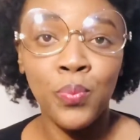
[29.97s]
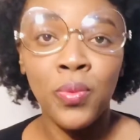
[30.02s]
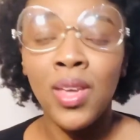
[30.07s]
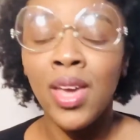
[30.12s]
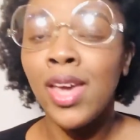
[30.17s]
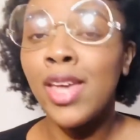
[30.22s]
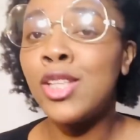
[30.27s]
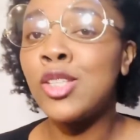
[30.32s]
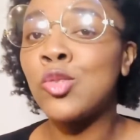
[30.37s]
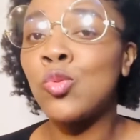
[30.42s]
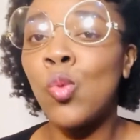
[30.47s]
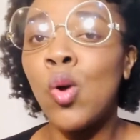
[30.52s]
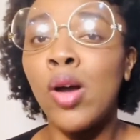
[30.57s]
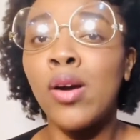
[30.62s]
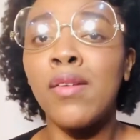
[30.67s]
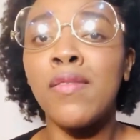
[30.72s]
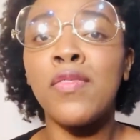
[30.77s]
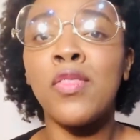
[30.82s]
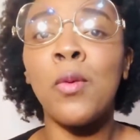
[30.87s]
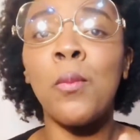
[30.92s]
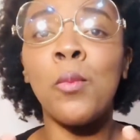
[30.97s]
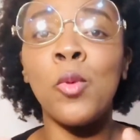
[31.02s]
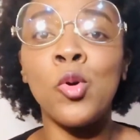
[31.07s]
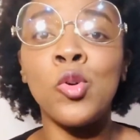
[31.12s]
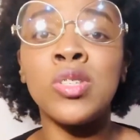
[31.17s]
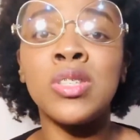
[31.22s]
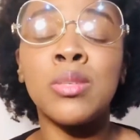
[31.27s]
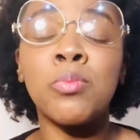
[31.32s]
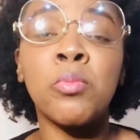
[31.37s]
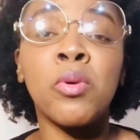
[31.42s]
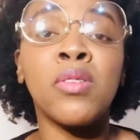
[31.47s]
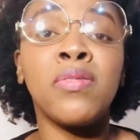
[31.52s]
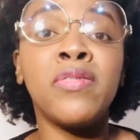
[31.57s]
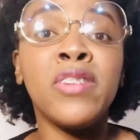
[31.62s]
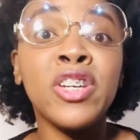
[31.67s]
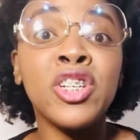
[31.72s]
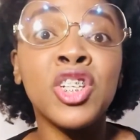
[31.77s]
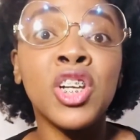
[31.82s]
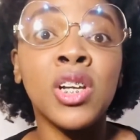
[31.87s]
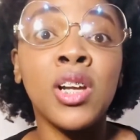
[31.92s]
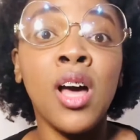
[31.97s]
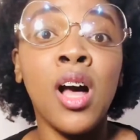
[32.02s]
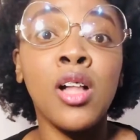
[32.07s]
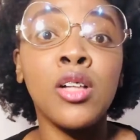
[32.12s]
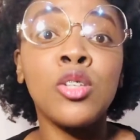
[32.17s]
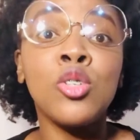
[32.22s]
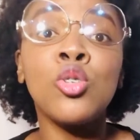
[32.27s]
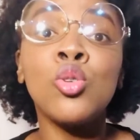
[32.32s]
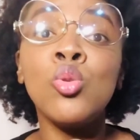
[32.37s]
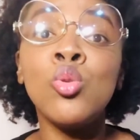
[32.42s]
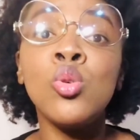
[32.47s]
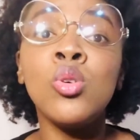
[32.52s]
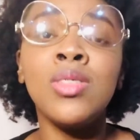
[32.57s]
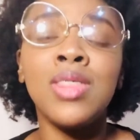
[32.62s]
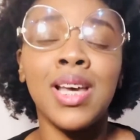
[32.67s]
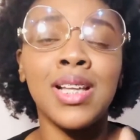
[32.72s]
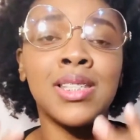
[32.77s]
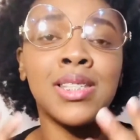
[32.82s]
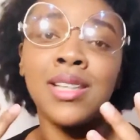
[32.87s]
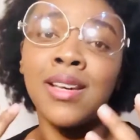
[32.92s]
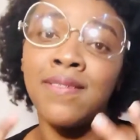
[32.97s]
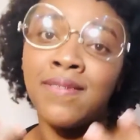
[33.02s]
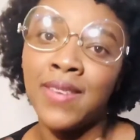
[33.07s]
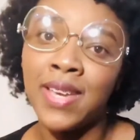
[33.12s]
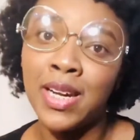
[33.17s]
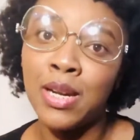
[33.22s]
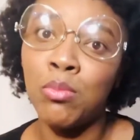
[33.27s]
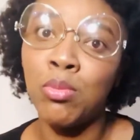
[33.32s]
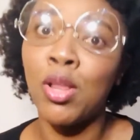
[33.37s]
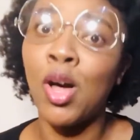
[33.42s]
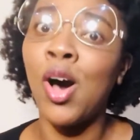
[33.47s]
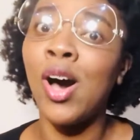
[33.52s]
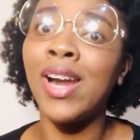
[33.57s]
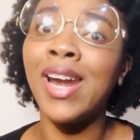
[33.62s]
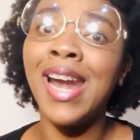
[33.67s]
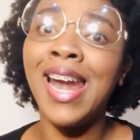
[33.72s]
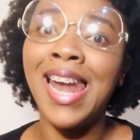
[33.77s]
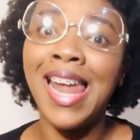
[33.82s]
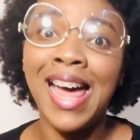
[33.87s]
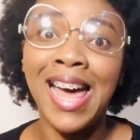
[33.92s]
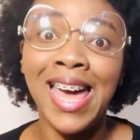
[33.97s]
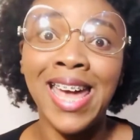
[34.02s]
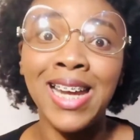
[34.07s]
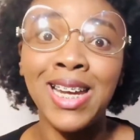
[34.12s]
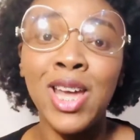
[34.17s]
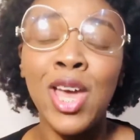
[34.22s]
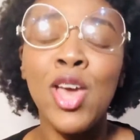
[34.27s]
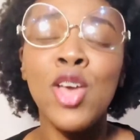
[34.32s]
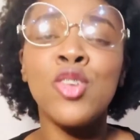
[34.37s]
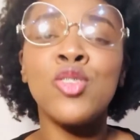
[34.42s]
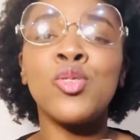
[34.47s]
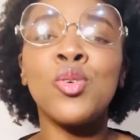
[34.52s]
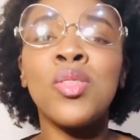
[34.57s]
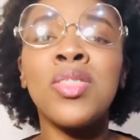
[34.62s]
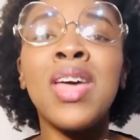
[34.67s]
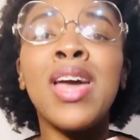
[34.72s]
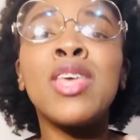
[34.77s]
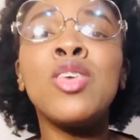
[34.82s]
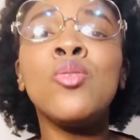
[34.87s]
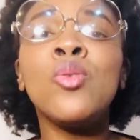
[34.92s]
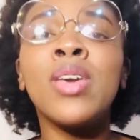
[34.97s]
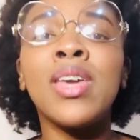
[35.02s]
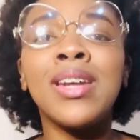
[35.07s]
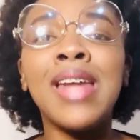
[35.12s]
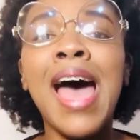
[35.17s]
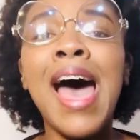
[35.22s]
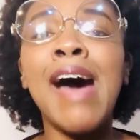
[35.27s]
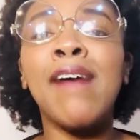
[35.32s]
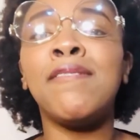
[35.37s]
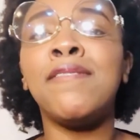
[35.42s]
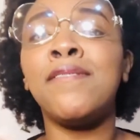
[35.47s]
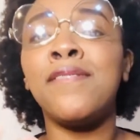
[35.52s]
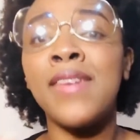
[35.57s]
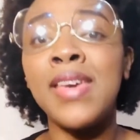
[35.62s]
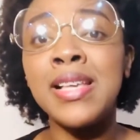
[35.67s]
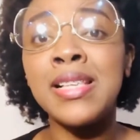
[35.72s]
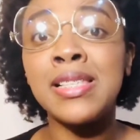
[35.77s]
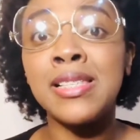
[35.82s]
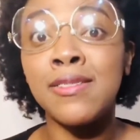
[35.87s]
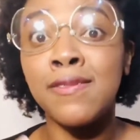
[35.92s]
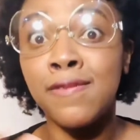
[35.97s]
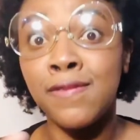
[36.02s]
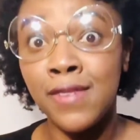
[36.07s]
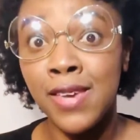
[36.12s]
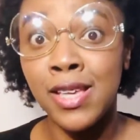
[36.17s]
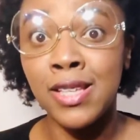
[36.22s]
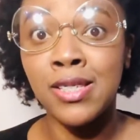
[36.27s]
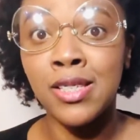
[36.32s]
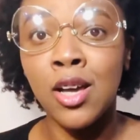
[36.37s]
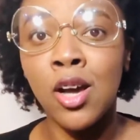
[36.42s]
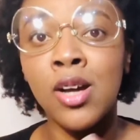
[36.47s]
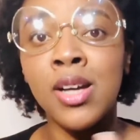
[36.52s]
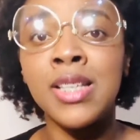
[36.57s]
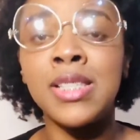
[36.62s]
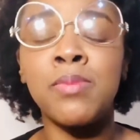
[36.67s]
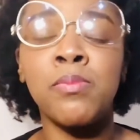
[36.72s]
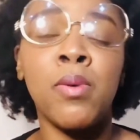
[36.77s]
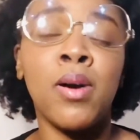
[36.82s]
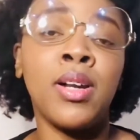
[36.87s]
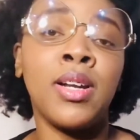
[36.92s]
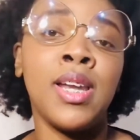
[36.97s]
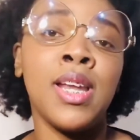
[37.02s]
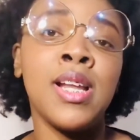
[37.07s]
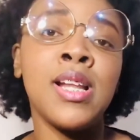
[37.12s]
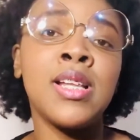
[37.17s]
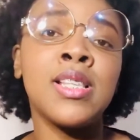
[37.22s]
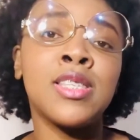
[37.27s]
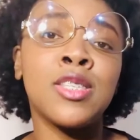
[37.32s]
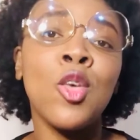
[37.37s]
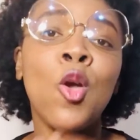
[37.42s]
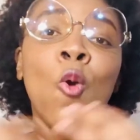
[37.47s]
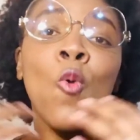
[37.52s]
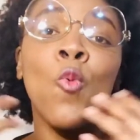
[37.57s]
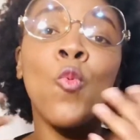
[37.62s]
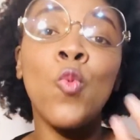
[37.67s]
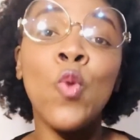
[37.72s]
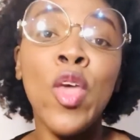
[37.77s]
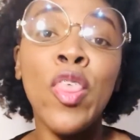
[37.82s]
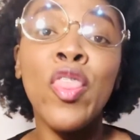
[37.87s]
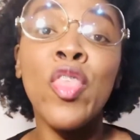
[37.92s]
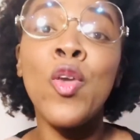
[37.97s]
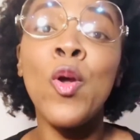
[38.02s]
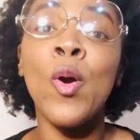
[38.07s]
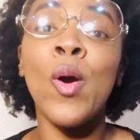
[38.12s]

It's one of the most professional tools that's available online so that you can have face-to-face correspondence with your